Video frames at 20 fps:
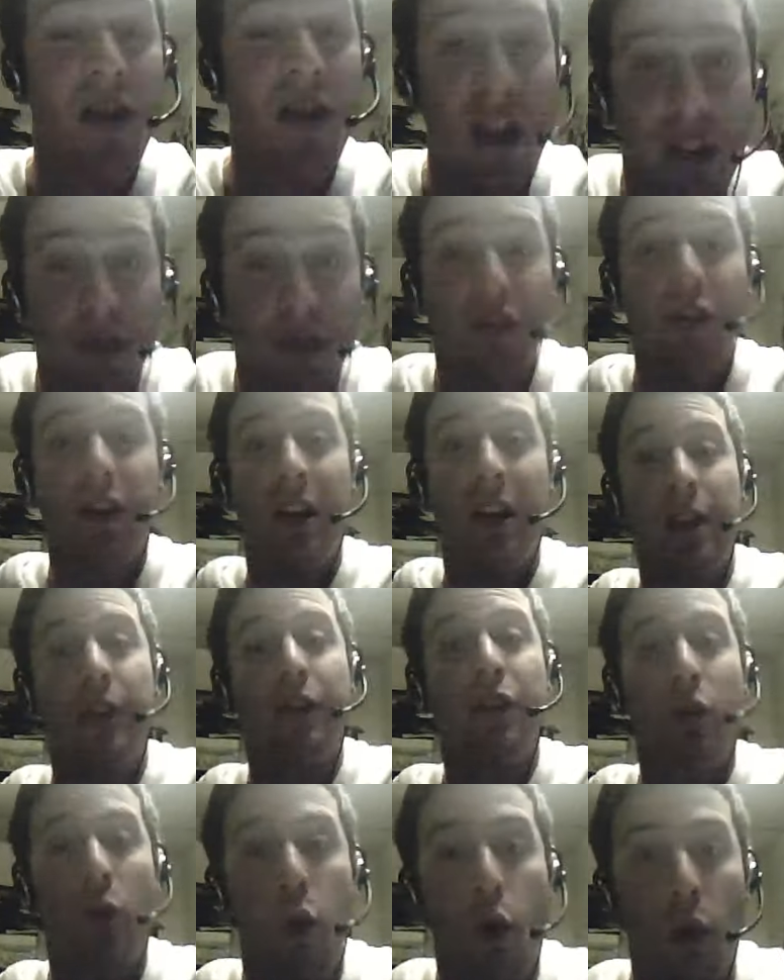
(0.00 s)
this is
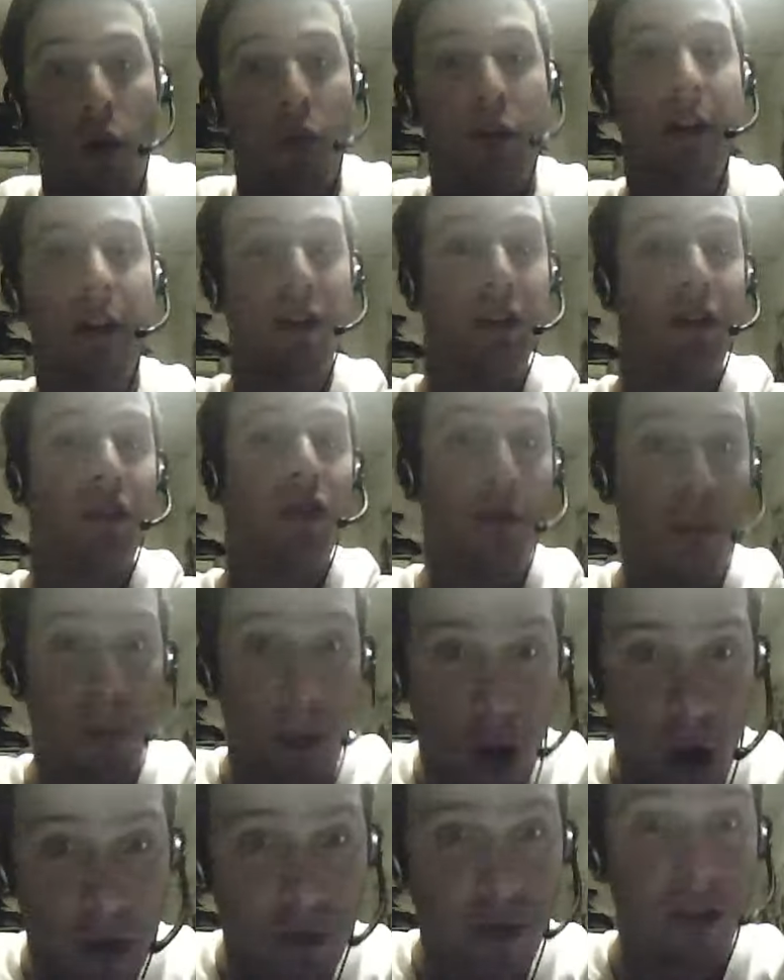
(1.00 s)
cool. This is
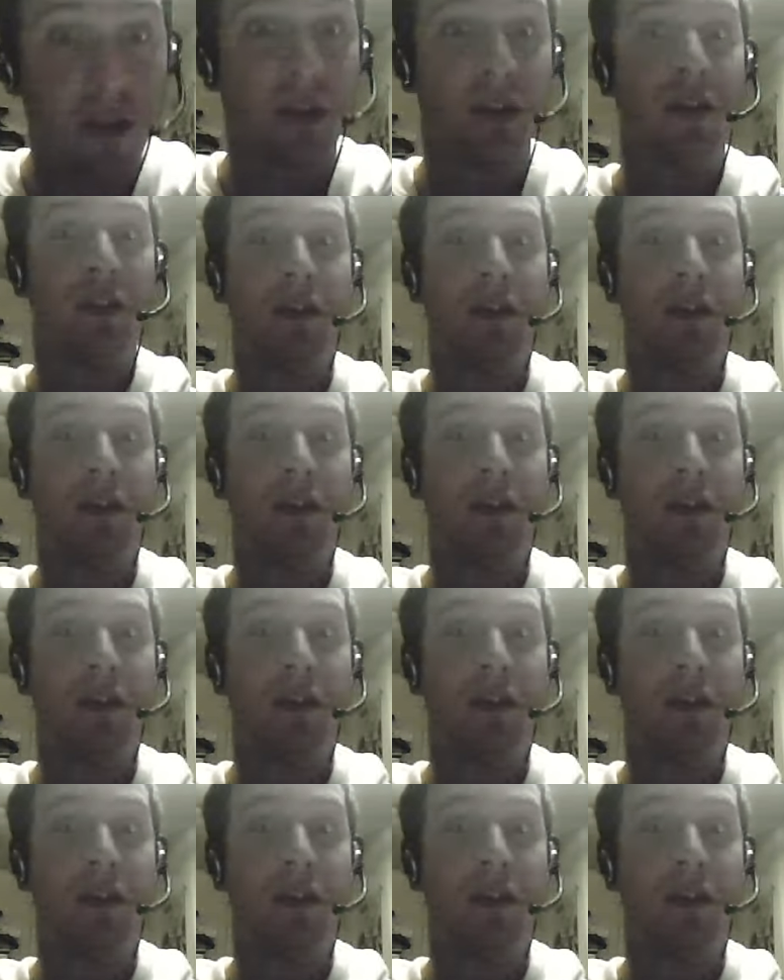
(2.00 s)
smart. This is